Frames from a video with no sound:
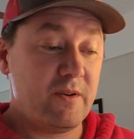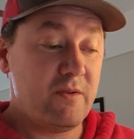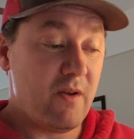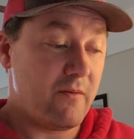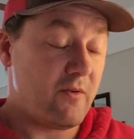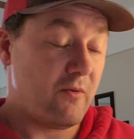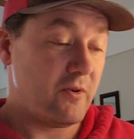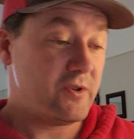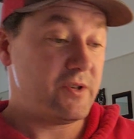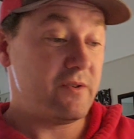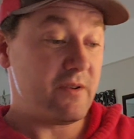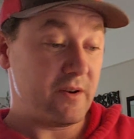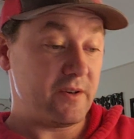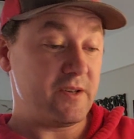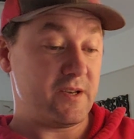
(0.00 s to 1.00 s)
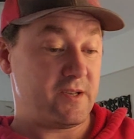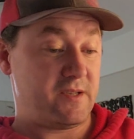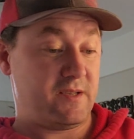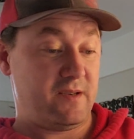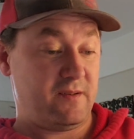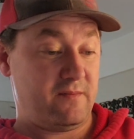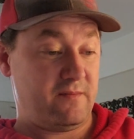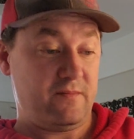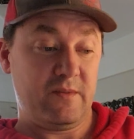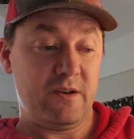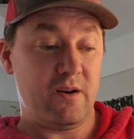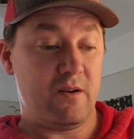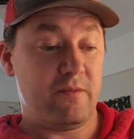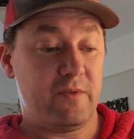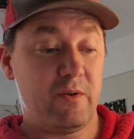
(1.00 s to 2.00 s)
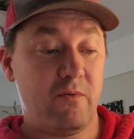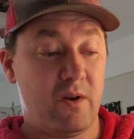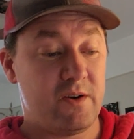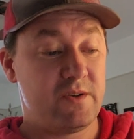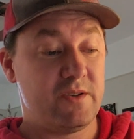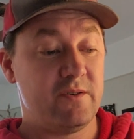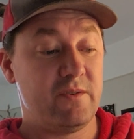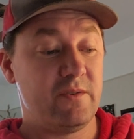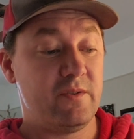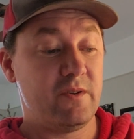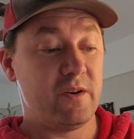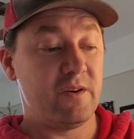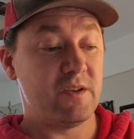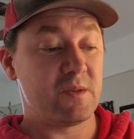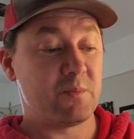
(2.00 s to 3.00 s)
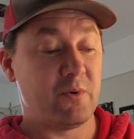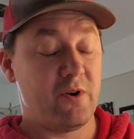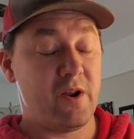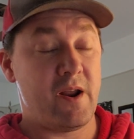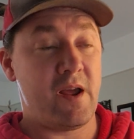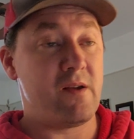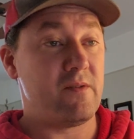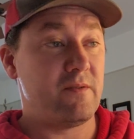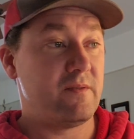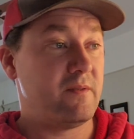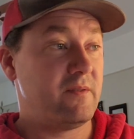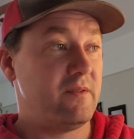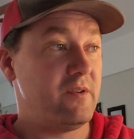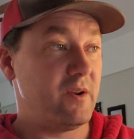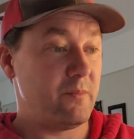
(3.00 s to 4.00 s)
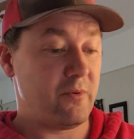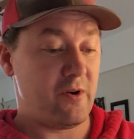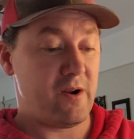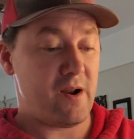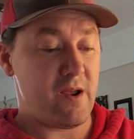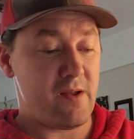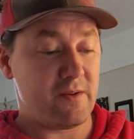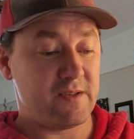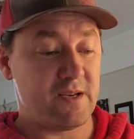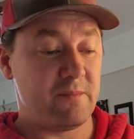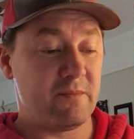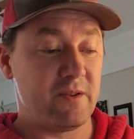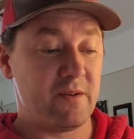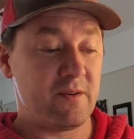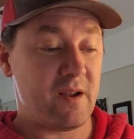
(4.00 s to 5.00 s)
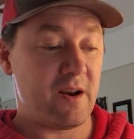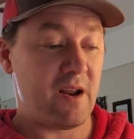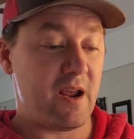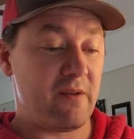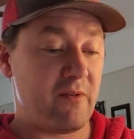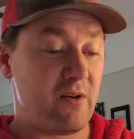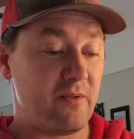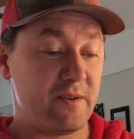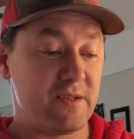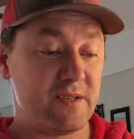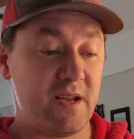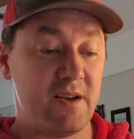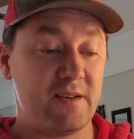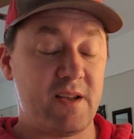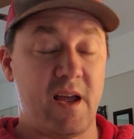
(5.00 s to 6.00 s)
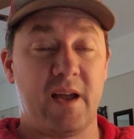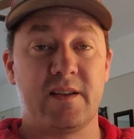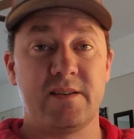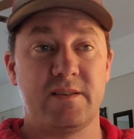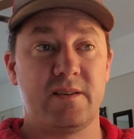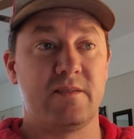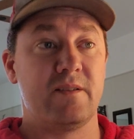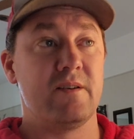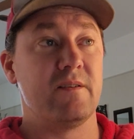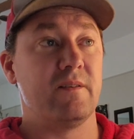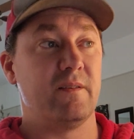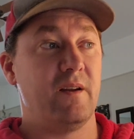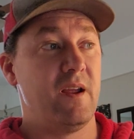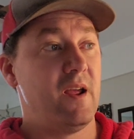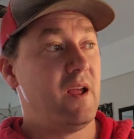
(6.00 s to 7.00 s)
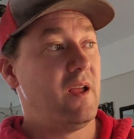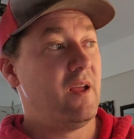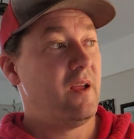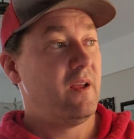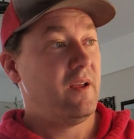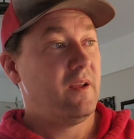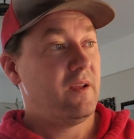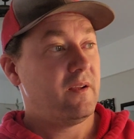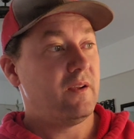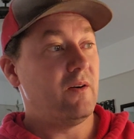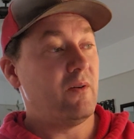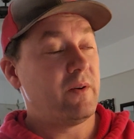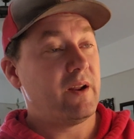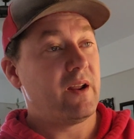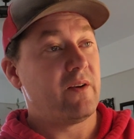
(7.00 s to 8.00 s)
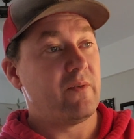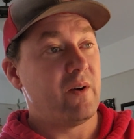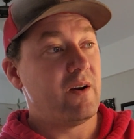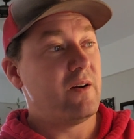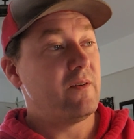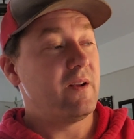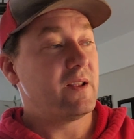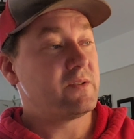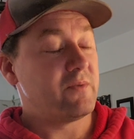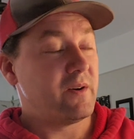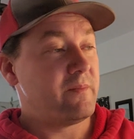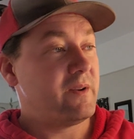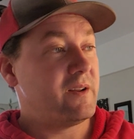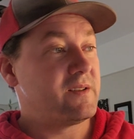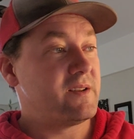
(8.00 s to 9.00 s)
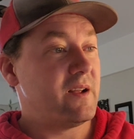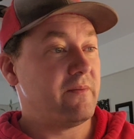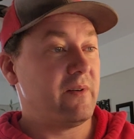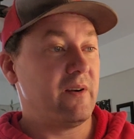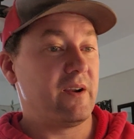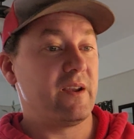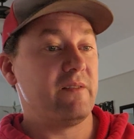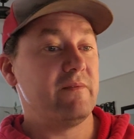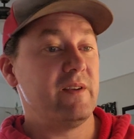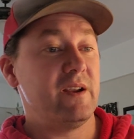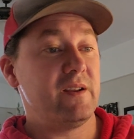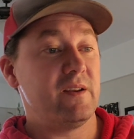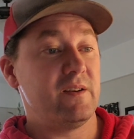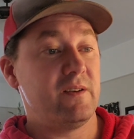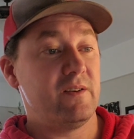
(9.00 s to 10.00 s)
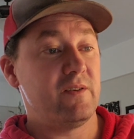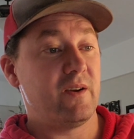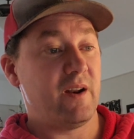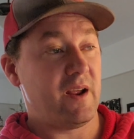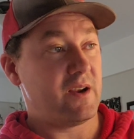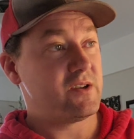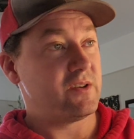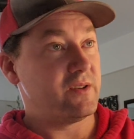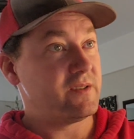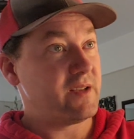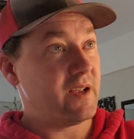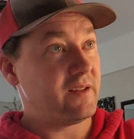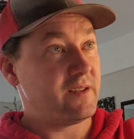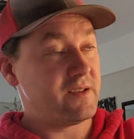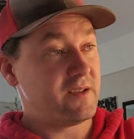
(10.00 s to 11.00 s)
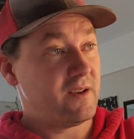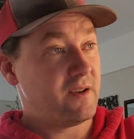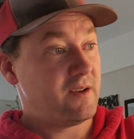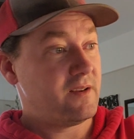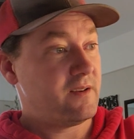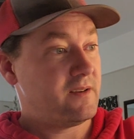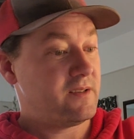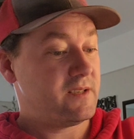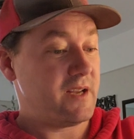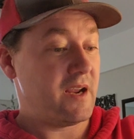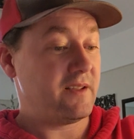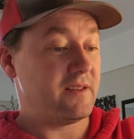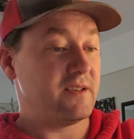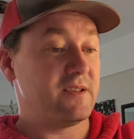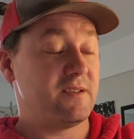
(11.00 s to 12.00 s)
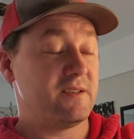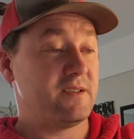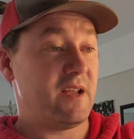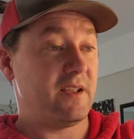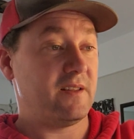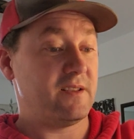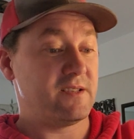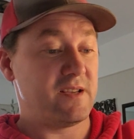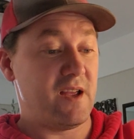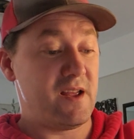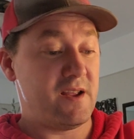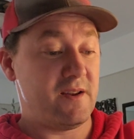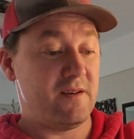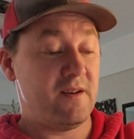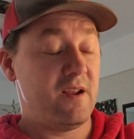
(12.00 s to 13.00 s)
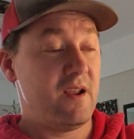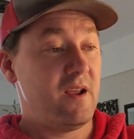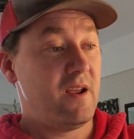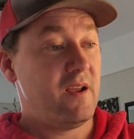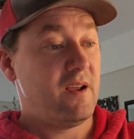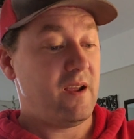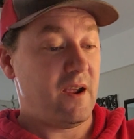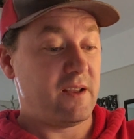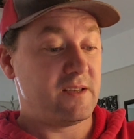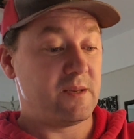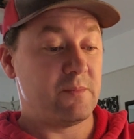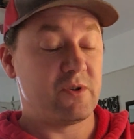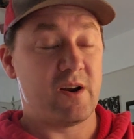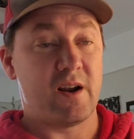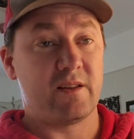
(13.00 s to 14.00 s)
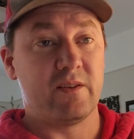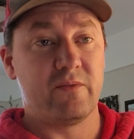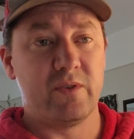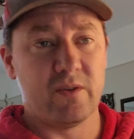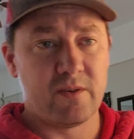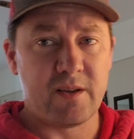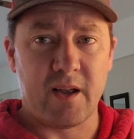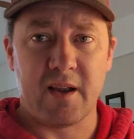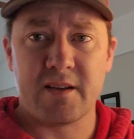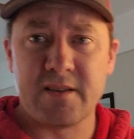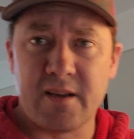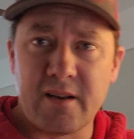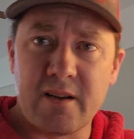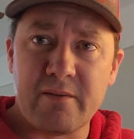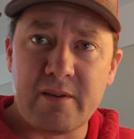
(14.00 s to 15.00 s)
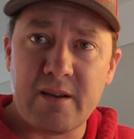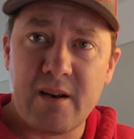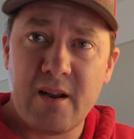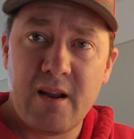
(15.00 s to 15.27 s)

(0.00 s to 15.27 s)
Of course, you could just, if you wanted to, you could just print out. You could print out something and have all the state taxes on there. And going down the road, that's what I mean. It's not very convenient. You could actually take the sign and subtract the fuel tax out of it.